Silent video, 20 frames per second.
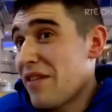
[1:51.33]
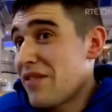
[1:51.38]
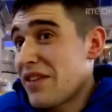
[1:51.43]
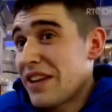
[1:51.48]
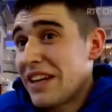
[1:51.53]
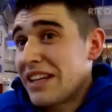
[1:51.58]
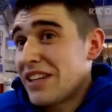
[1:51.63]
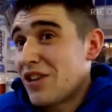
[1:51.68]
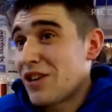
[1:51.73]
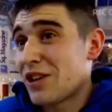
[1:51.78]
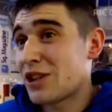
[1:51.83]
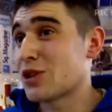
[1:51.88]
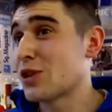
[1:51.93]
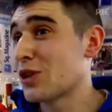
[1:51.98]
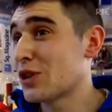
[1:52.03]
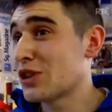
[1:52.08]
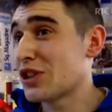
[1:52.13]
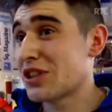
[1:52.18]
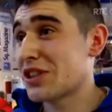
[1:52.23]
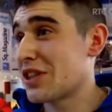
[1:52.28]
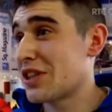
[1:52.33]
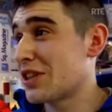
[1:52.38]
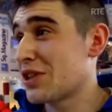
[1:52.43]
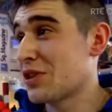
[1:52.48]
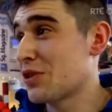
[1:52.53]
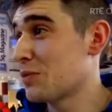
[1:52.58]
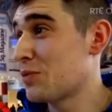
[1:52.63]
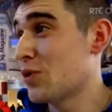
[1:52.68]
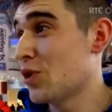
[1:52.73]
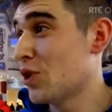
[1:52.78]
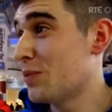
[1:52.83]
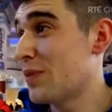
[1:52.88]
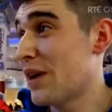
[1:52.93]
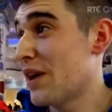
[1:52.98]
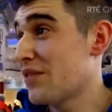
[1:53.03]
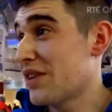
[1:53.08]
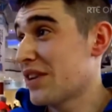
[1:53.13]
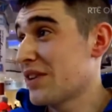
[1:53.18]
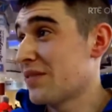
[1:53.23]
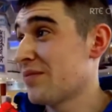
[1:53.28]
Everything in the Irish culture has got to do with the pub,
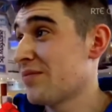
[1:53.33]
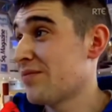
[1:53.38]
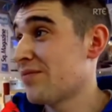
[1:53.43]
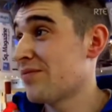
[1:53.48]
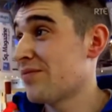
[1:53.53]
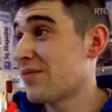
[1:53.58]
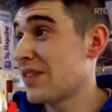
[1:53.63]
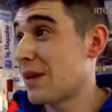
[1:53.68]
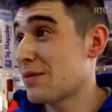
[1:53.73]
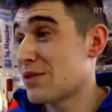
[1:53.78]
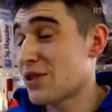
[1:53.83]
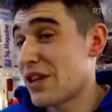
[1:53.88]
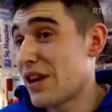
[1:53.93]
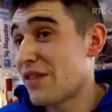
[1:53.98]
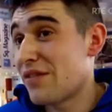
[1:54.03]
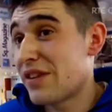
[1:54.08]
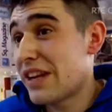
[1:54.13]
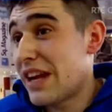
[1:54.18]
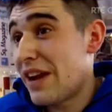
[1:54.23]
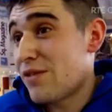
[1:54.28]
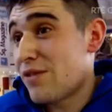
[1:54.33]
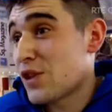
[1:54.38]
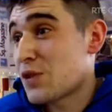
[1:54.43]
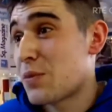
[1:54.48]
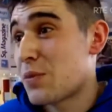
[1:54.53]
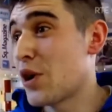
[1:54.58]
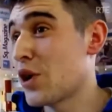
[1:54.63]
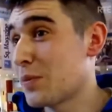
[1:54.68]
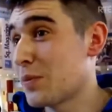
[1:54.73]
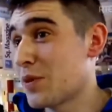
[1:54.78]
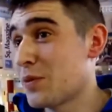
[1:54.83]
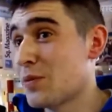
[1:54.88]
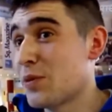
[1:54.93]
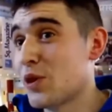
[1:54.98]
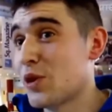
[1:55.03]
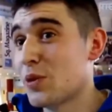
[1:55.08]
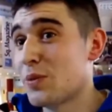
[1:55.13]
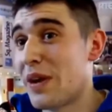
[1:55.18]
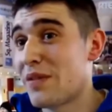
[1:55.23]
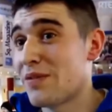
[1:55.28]
everything. Absolutely everything. Everyone's brought up in a
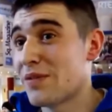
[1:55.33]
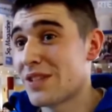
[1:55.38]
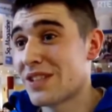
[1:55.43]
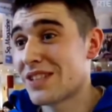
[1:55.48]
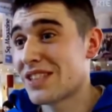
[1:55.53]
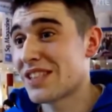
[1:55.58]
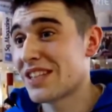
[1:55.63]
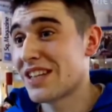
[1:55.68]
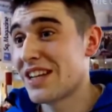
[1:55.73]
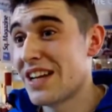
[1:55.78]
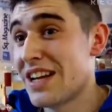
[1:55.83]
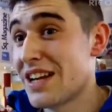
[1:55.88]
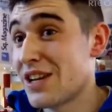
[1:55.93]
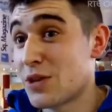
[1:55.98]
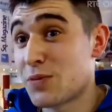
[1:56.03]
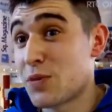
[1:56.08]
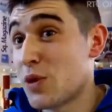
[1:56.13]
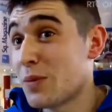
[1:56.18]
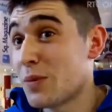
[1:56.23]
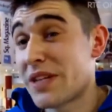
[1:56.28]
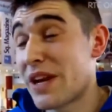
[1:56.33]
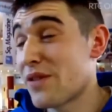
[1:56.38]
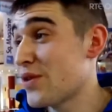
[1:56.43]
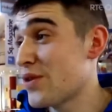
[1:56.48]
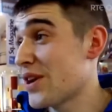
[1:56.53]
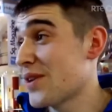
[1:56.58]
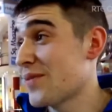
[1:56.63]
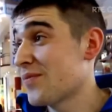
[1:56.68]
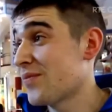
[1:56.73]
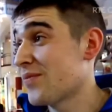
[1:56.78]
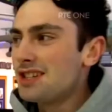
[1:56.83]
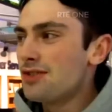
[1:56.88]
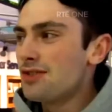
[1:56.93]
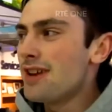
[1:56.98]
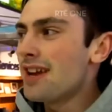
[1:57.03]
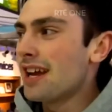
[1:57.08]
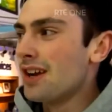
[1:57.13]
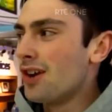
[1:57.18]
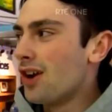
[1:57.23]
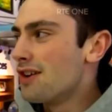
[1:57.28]
pub. There's pubs everywhere.
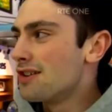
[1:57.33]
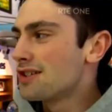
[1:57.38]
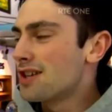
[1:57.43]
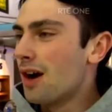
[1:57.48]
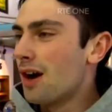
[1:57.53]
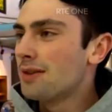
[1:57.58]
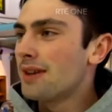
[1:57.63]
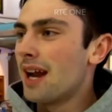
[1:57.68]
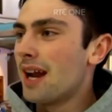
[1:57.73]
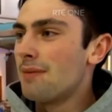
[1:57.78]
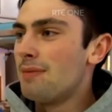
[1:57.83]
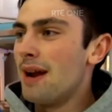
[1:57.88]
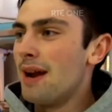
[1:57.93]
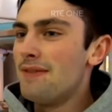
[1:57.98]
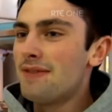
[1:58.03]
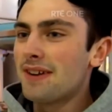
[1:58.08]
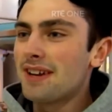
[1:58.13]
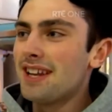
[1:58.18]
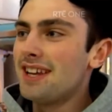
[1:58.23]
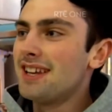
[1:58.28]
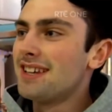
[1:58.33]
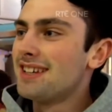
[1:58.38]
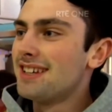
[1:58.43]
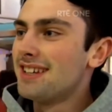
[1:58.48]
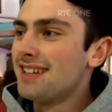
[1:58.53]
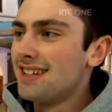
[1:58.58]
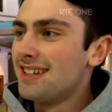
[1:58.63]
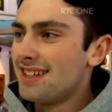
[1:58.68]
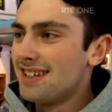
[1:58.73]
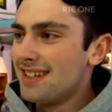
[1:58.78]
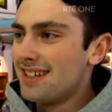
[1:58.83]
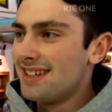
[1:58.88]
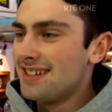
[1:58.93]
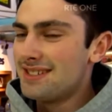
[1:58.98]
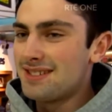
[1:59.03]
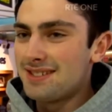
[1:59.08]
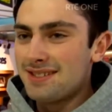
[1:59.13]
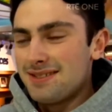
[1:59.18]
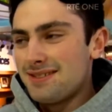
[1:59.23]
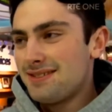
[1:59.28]
Drinking Irish girls get it perfectly.
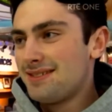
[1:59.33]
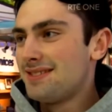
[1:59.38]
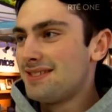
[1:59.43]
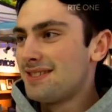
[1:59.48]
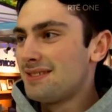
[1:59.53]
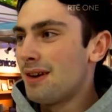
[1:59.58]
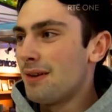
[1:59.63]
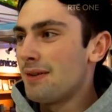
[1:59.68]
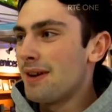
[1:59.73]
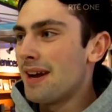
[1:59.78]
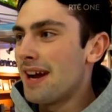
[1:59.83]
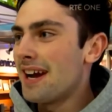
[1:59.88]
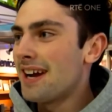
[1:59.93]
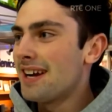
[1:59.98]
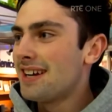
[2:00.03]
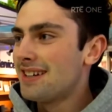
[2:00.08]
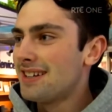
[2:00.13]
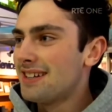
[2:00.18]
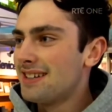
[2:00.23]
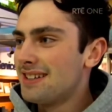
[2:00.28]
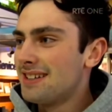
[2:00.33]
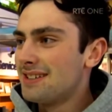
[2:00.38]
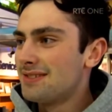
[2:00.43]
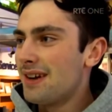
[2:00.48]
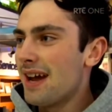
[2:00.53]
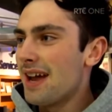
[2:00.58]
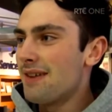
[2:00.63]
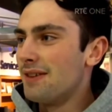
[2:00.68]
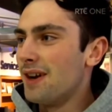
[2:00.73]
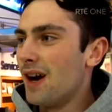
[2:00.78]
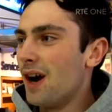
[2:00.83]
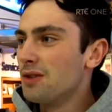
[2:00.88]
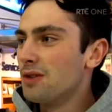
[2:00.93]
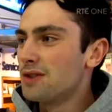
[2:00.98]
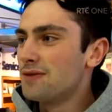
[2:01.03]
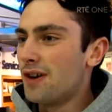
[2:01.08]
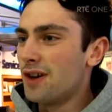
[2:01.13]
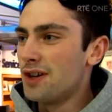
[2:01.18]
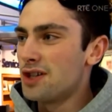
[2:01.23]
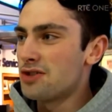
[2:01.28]
That's what we are. It's not even ours
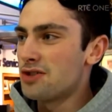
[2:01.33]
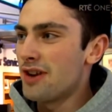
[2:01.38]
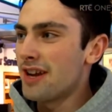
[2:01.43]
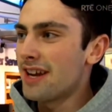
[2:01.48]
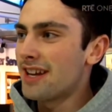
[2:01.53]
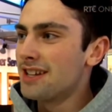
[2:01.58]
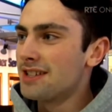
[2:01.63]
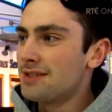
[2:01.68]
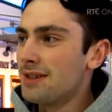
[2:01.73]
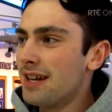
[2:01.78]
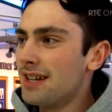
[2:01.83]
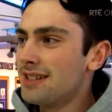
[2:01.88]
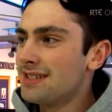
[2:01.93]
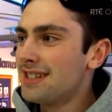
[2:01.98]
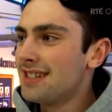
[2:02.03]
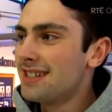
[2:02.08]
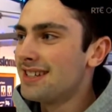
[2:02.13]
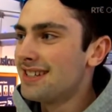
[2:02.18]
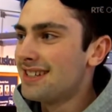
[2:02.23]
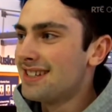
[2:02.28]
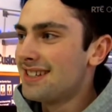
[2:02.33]
as far as drinking as well, isn't it?